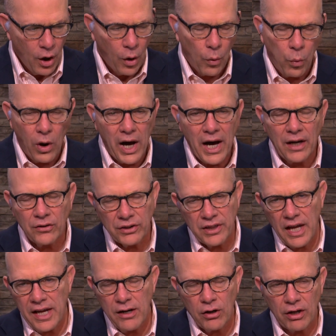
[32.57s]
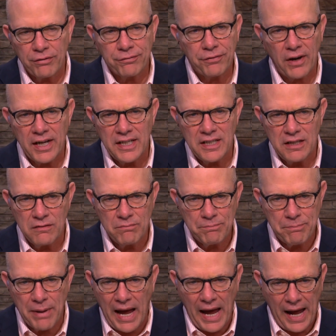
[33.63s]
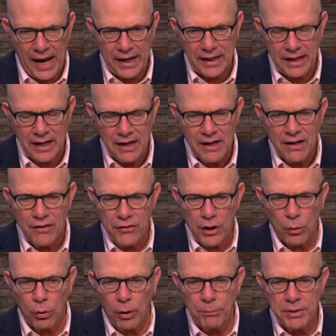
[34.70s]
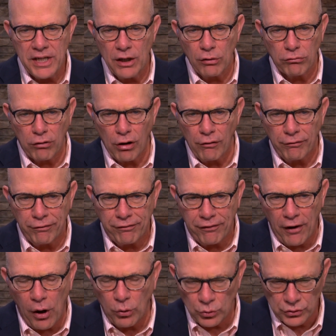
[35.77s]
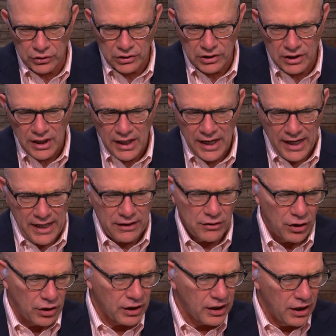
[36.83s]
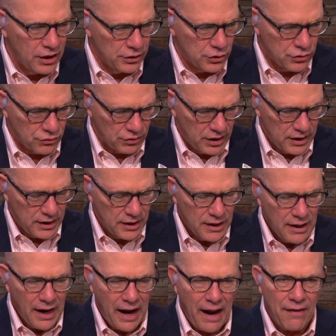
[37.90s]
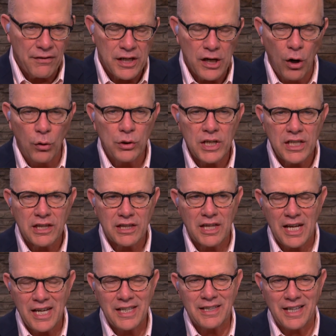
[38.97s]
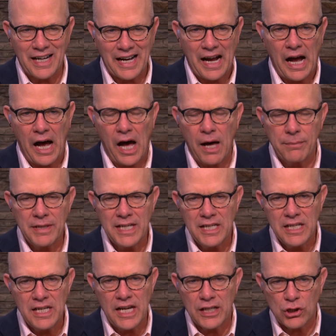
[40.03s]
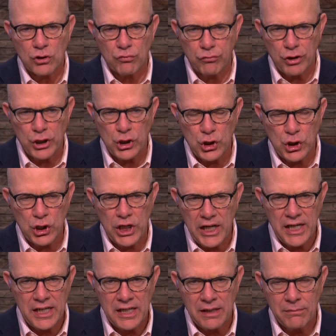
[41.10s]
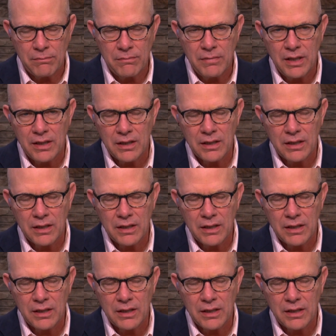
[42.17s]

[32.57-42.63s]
While they are fighting back, there will be a revolt in their country. And the only thing the communist regime